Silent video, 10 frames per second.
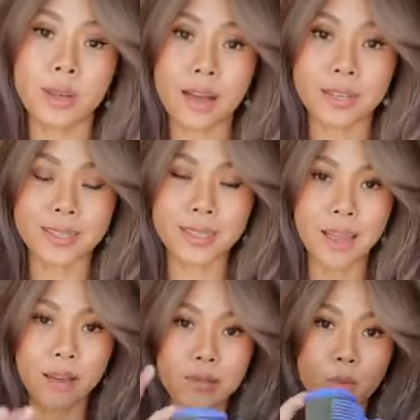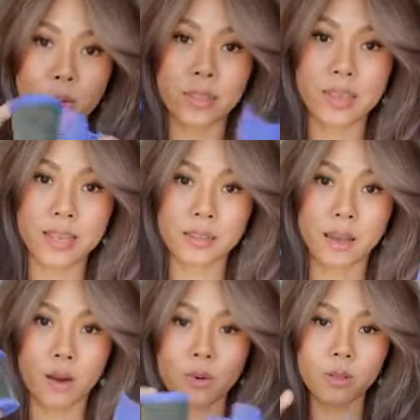how to style with these
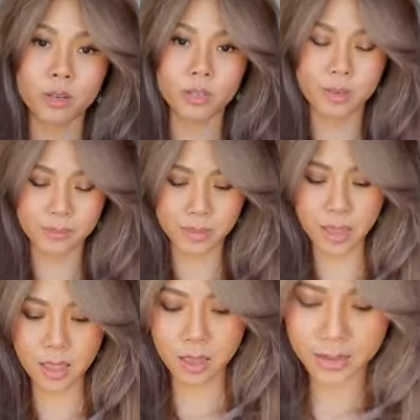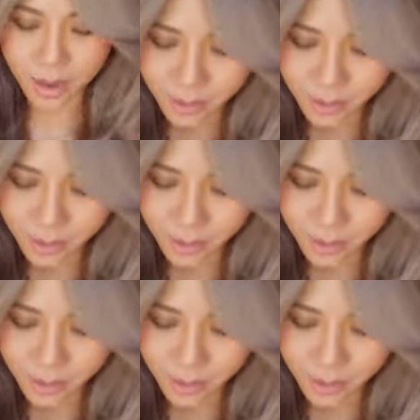hot rollers. Now,